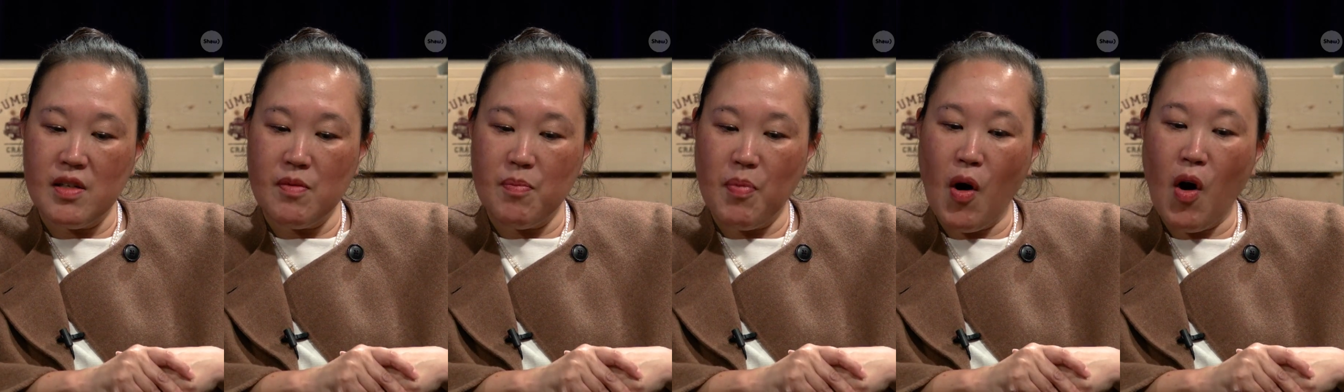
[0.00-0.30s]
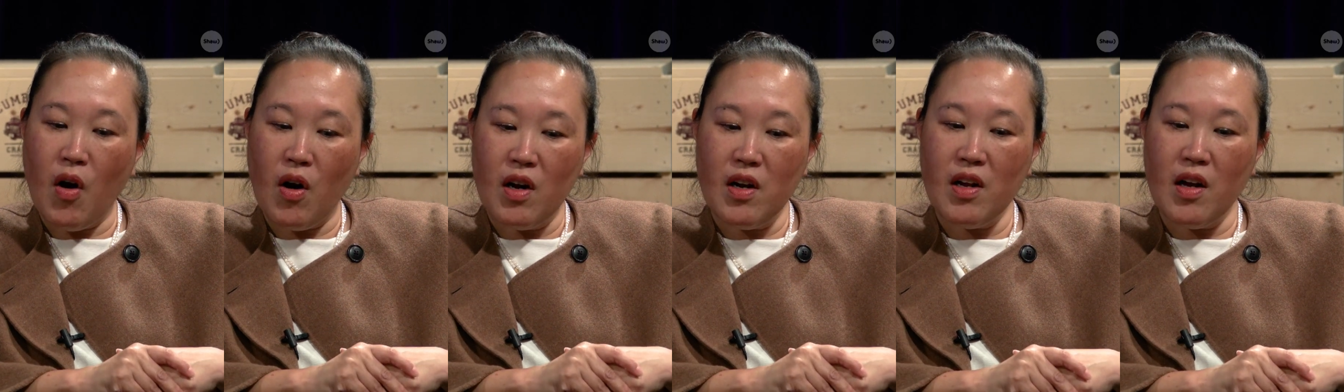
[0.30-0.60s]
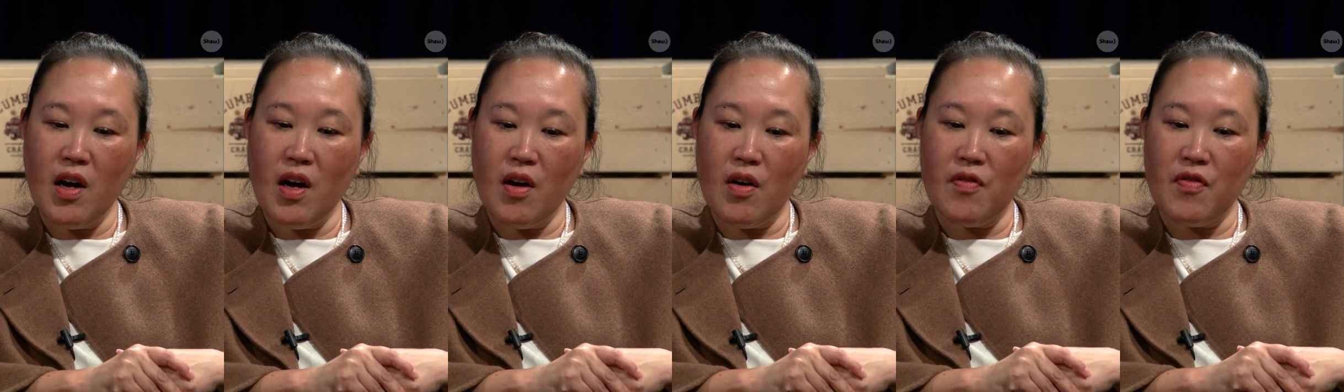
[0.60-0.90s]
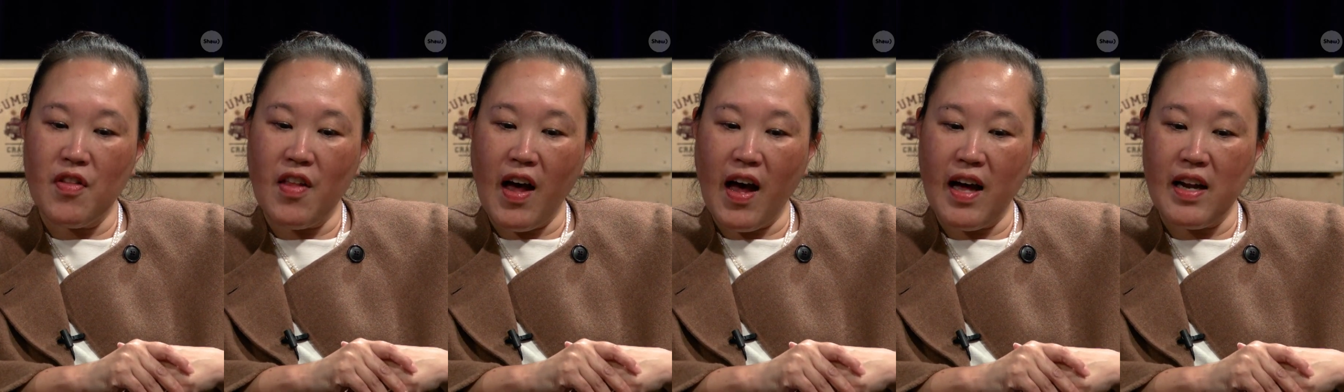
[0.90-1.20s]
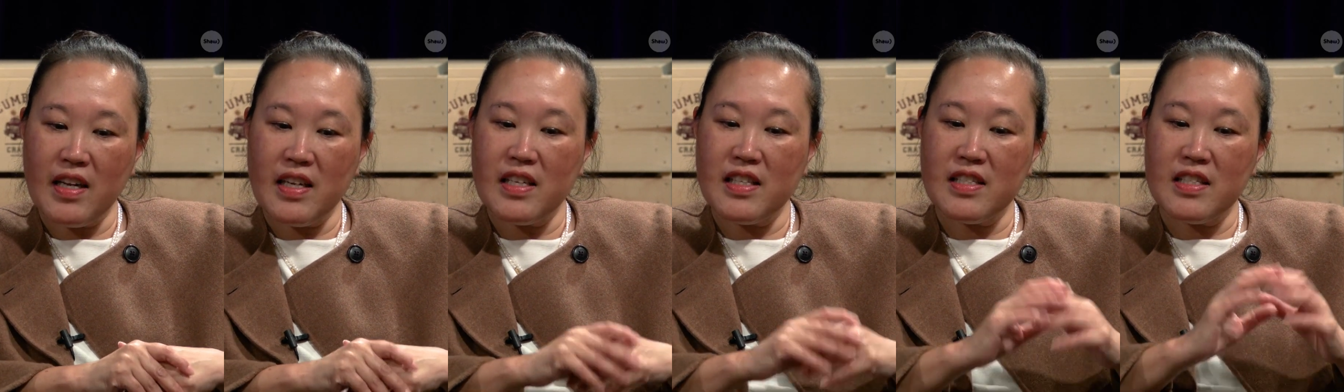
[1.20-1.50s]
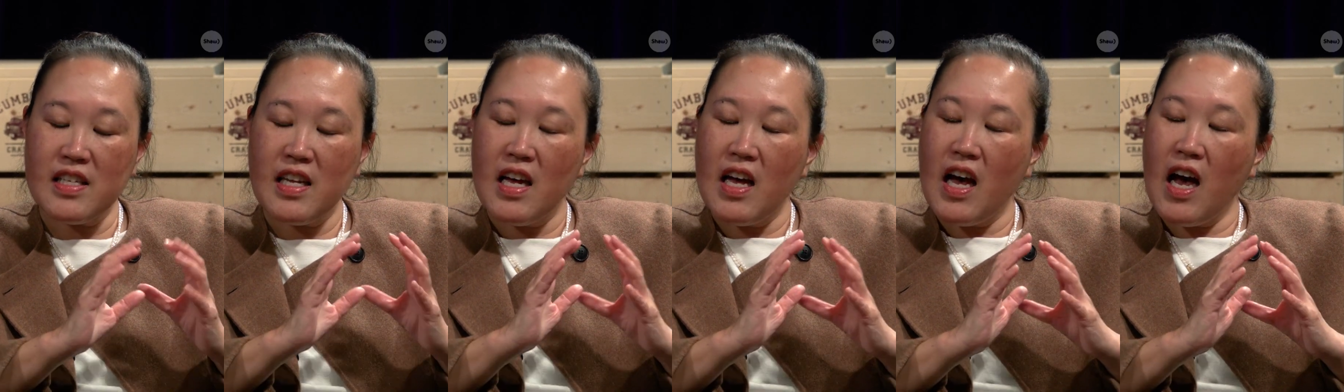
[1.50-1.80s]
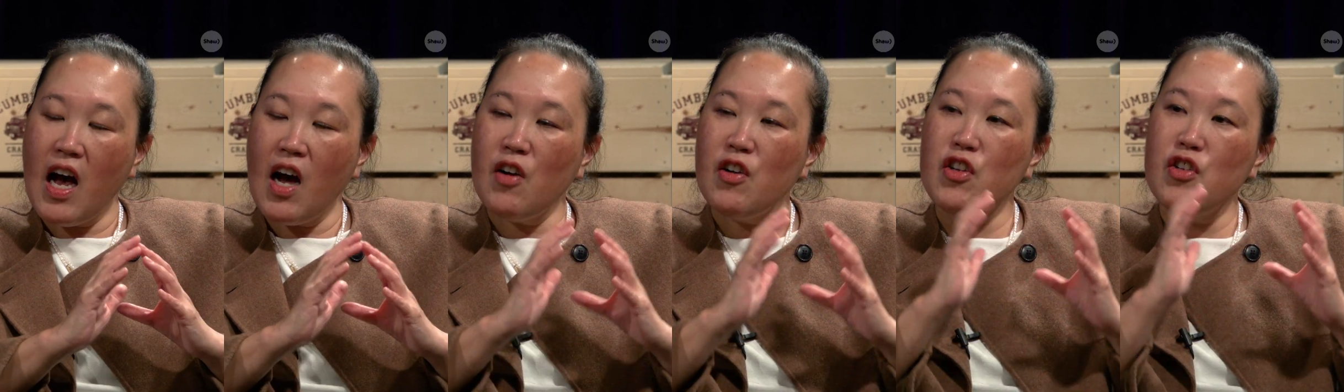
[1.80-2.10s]
part of that is
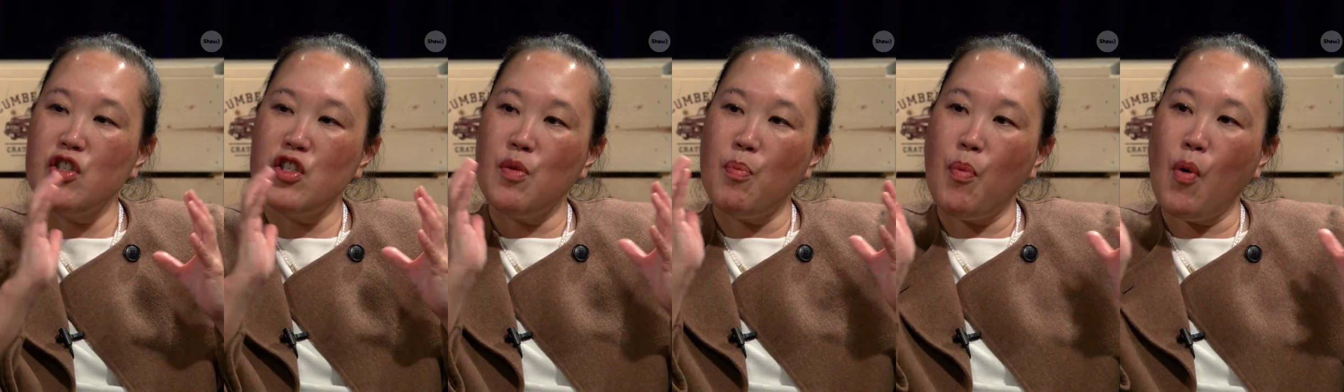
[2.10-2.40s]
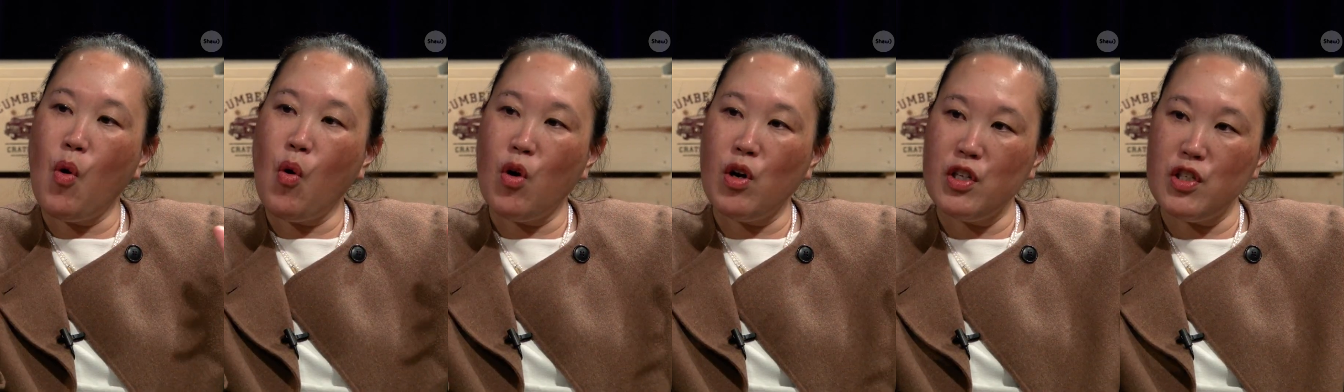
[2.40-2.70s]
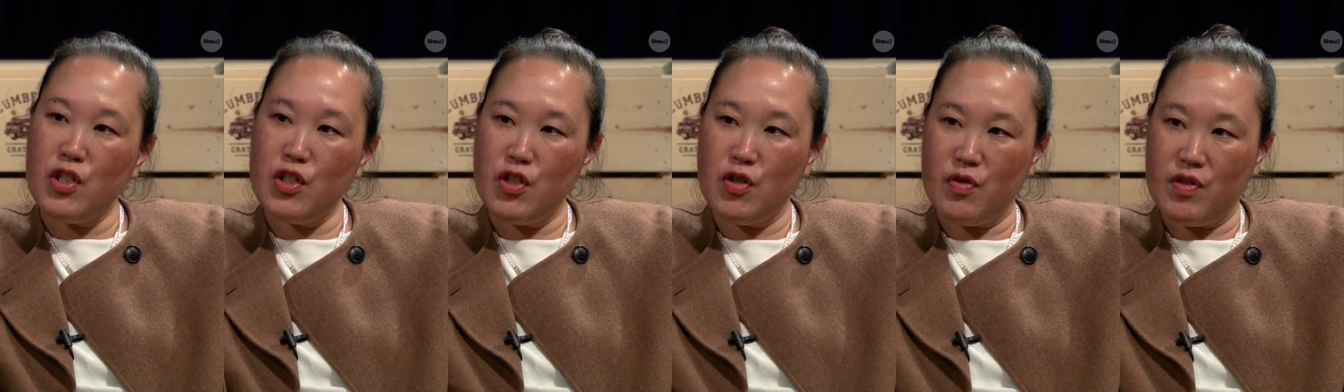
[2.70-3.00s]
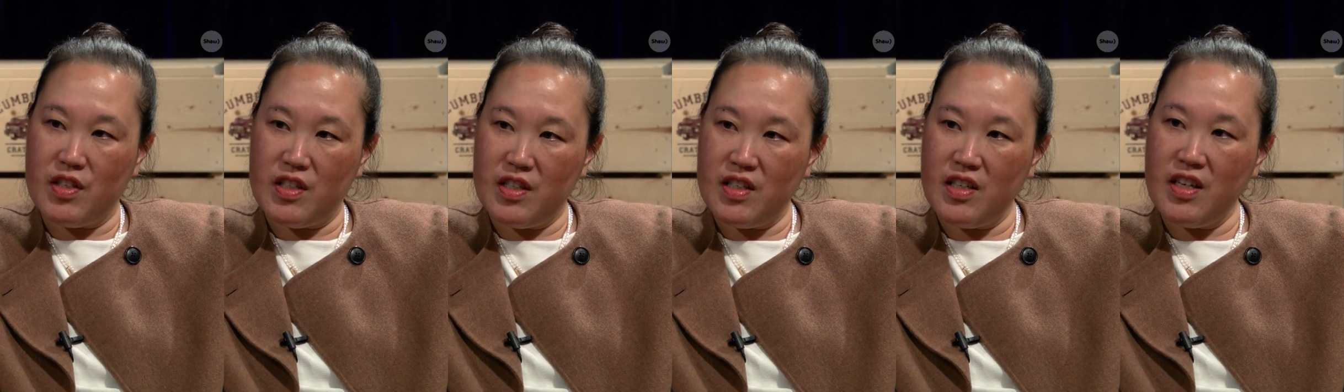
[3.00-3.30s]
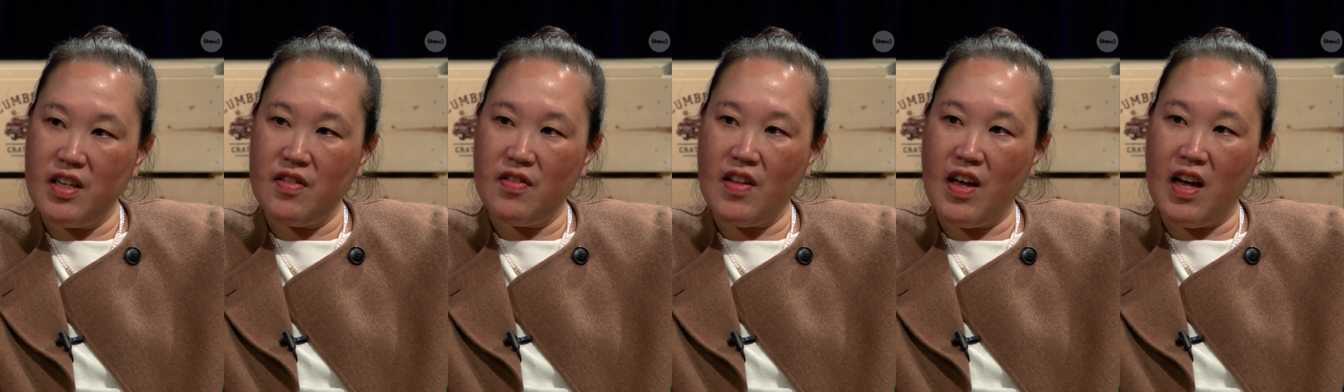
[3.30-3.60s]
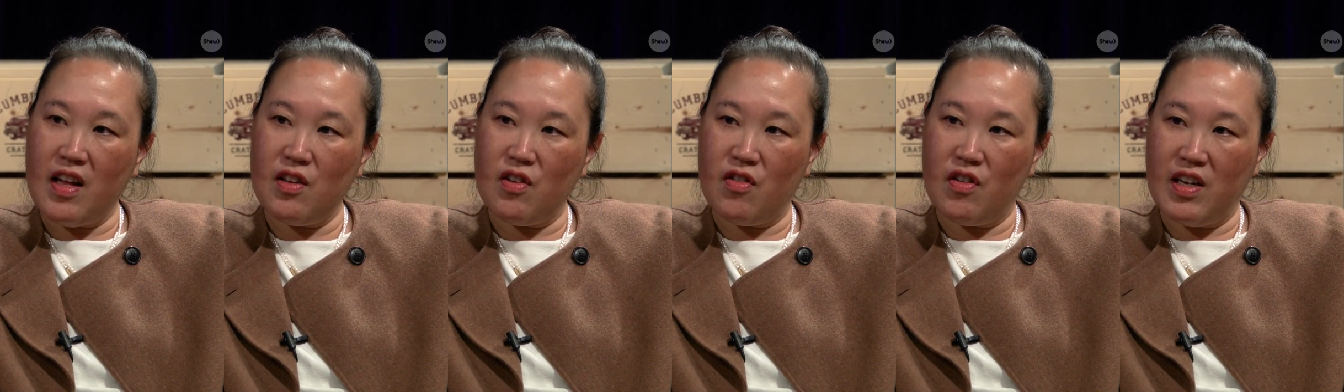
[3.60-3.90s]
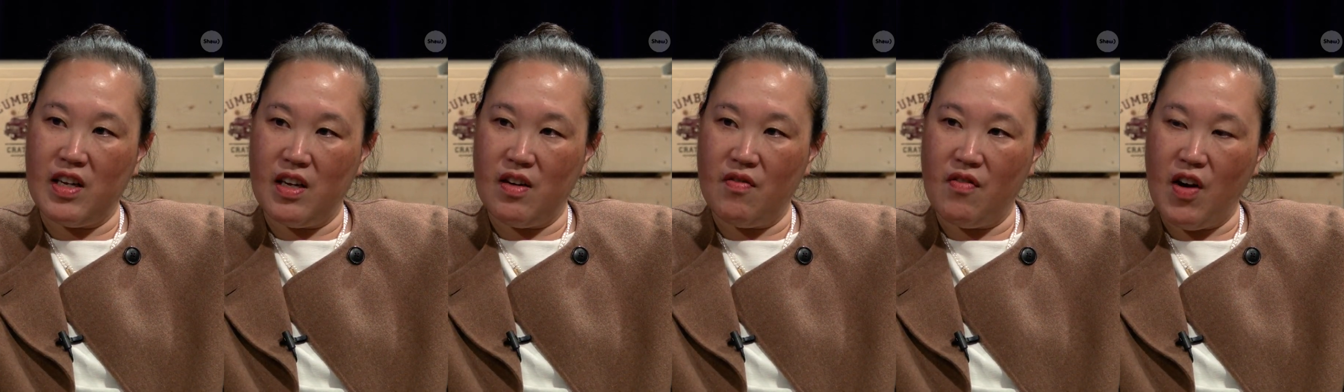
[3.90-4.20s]
how do you support students in that
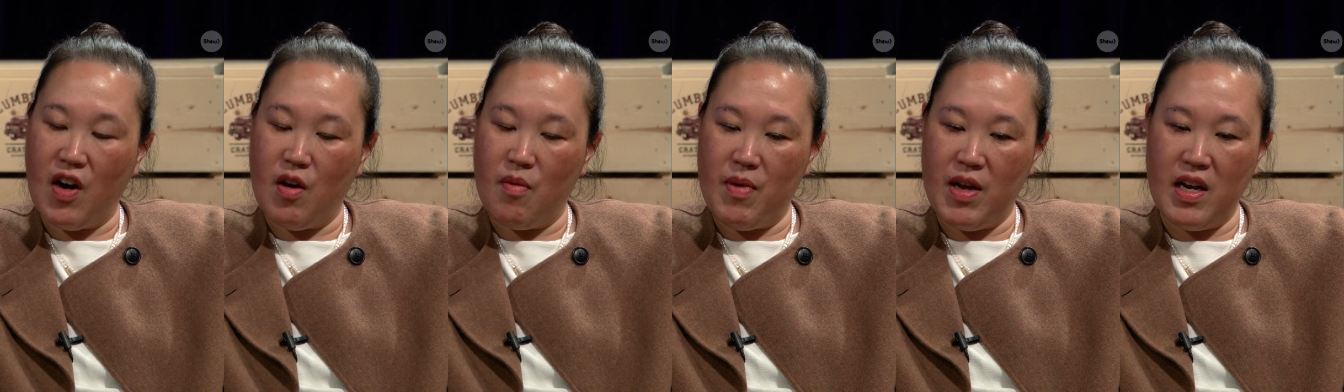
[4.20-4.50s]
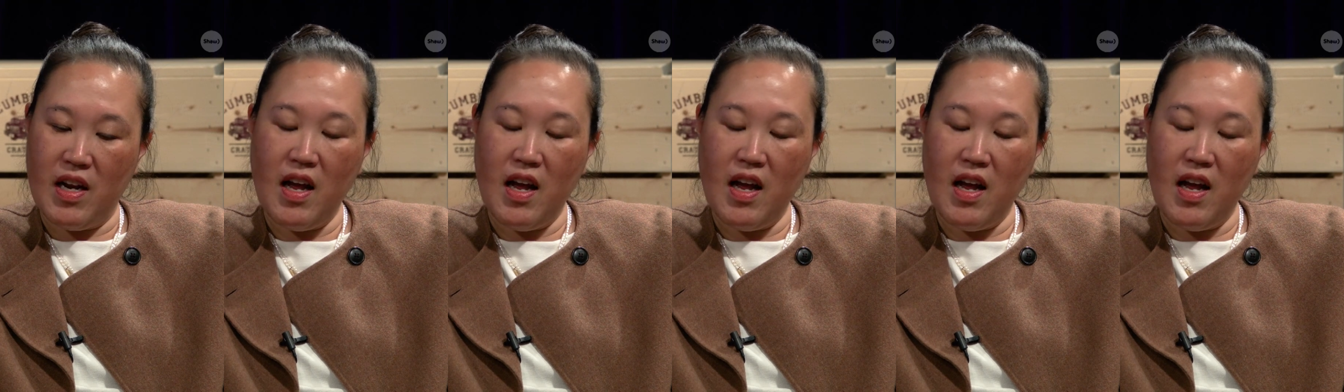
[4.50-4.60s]
learning environment?